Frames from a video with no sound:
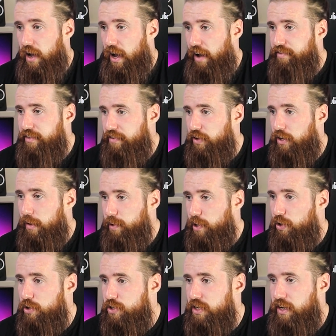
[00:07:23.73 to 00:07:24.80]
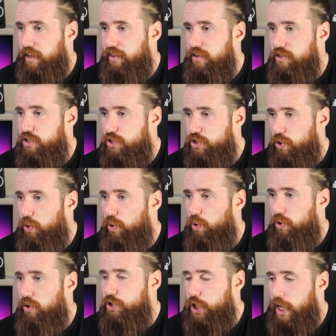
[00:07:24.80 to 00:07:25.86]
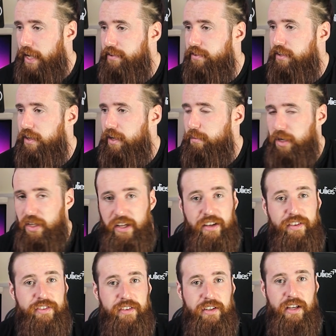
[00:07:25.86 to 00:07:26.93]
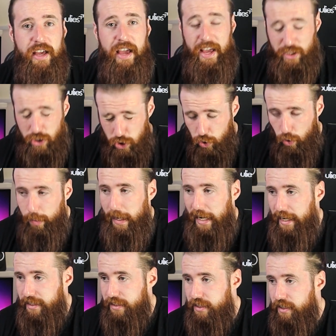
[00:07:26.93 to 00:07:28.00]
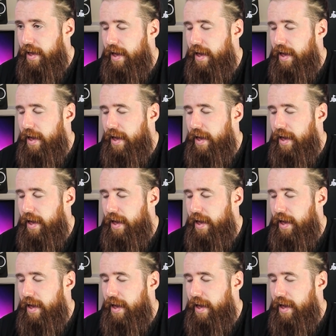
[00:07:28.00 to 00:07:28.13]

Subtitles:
I have never come across anything so shit in my life. It's so bad.